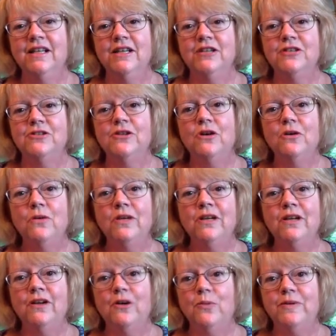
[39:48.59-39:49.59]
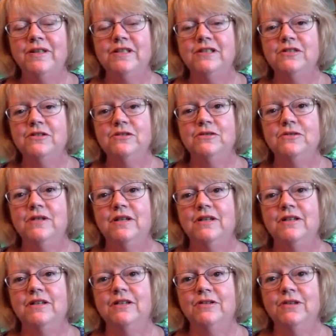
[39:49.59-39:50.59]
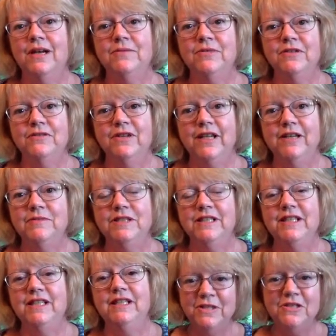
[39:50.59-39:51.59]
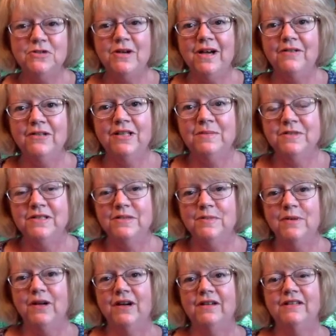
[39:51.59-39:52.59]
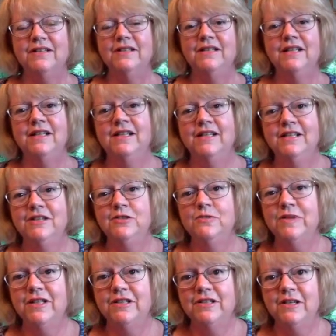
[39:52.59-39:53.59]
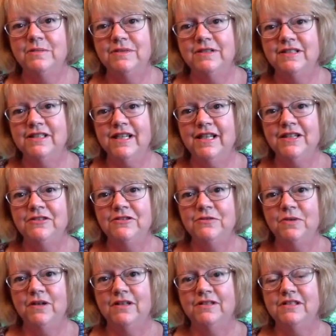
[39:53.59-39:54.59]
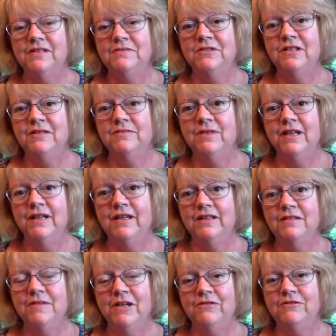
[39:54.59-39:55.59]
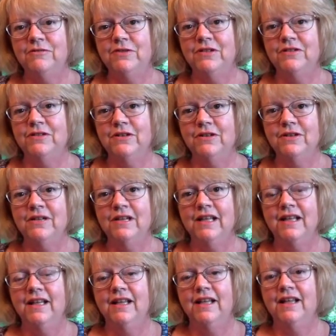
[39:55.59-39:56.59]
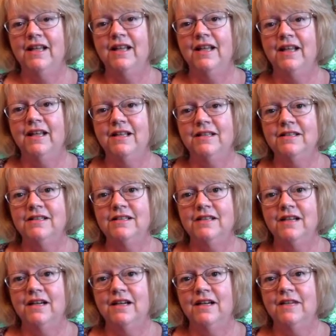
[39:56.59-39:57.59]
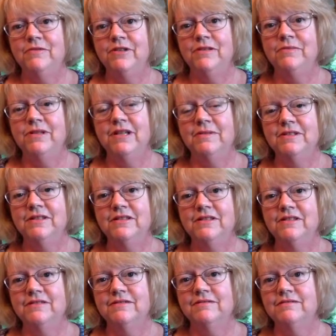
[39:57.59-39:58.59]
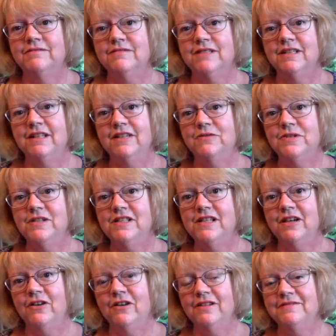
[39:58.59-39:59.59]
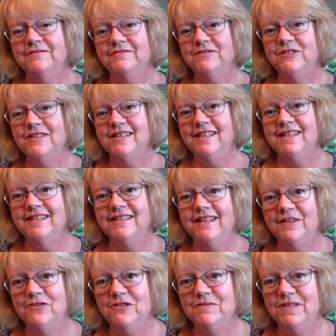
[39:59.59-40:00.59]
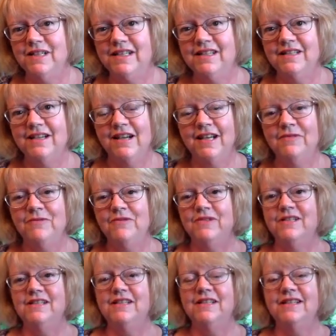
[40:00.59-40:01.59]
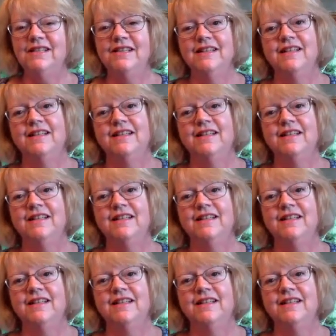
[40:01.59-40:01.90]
So we are hoping to grab the family and travel up to the park. spend a couple of days while some of them hike the mountain with her, and I might be able to connect with Sarah. We'll see, have some knitting time and visiting.